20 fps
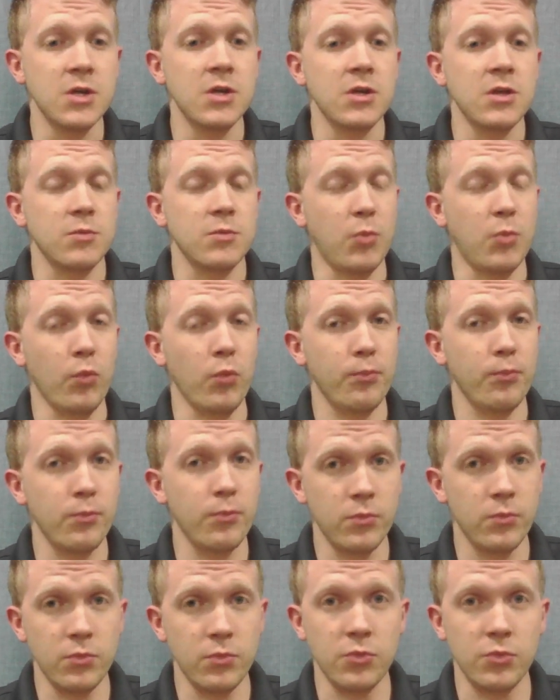both
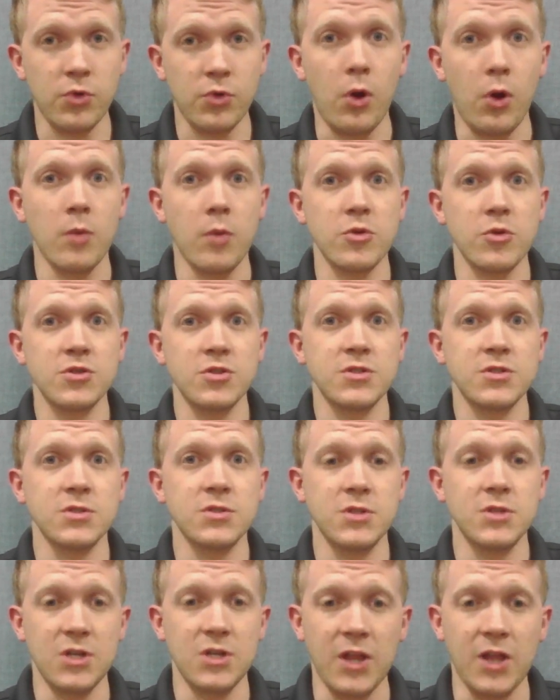commerce,
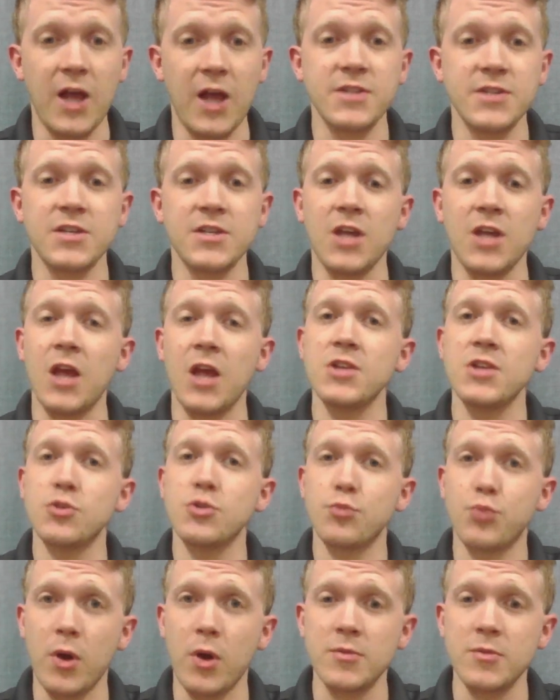elastic and
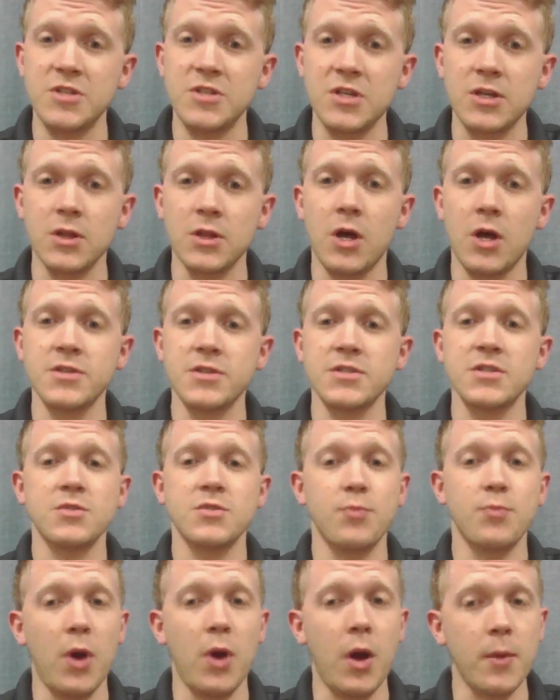supremacy clauses,
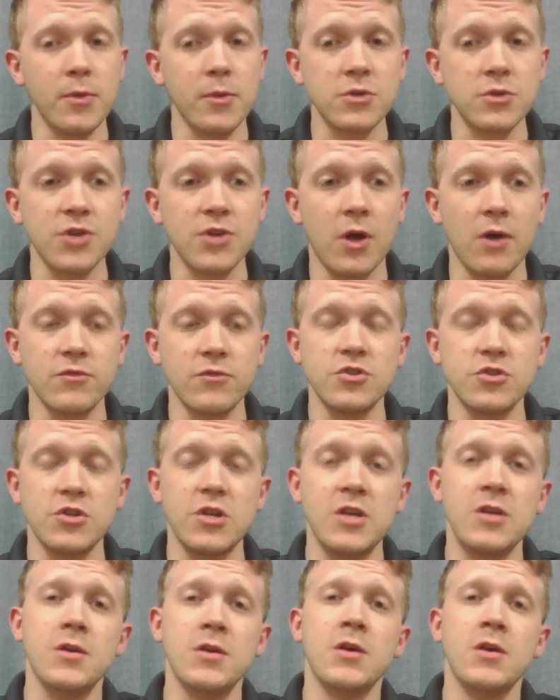popular
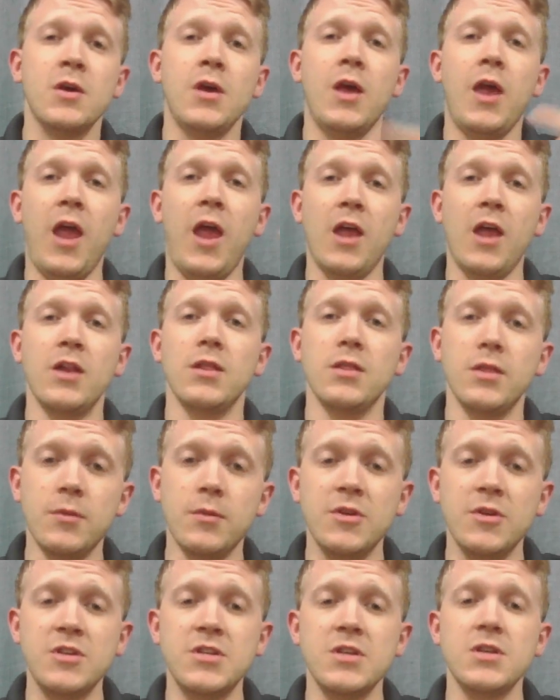sovereignty, and
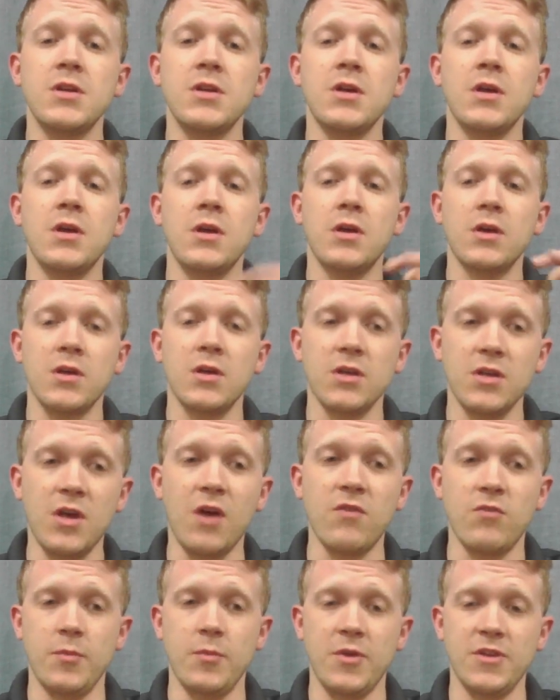limited
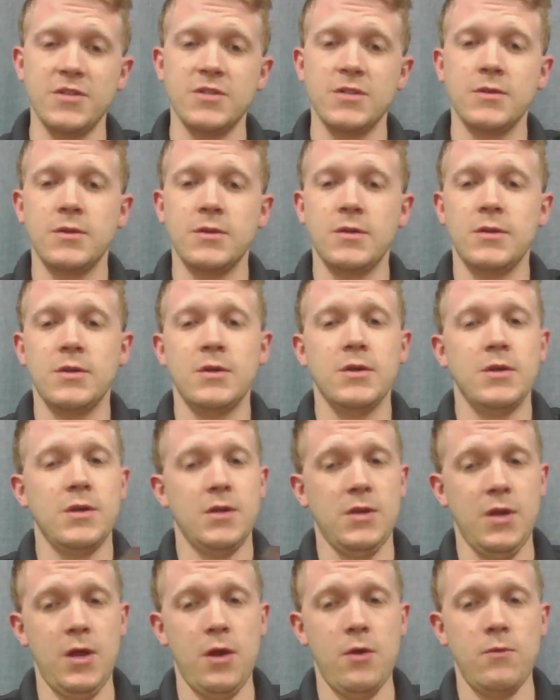government.
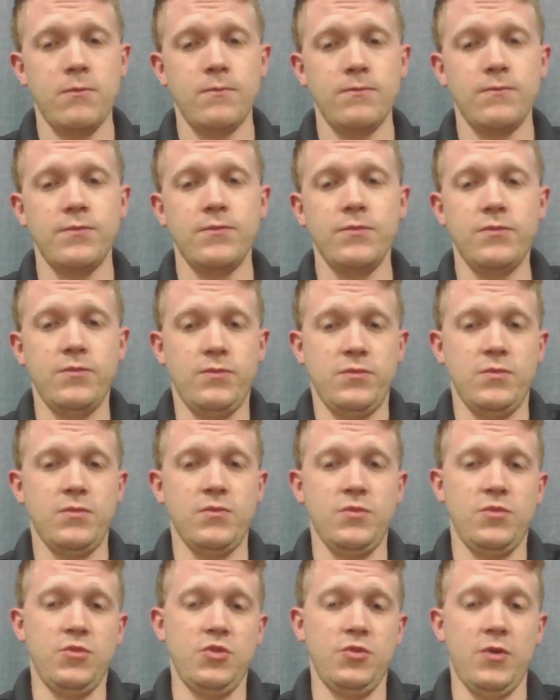Now,
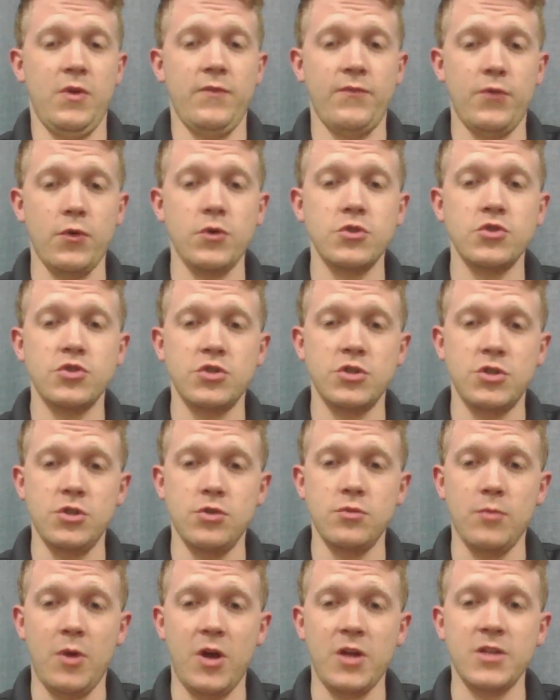at first you
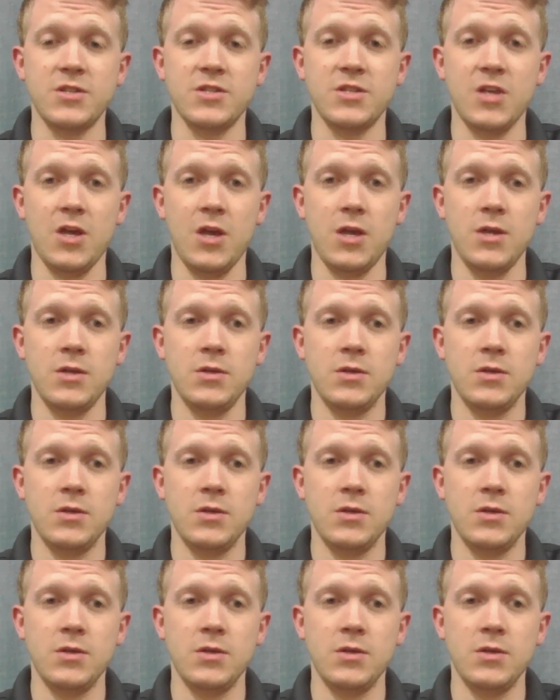might say,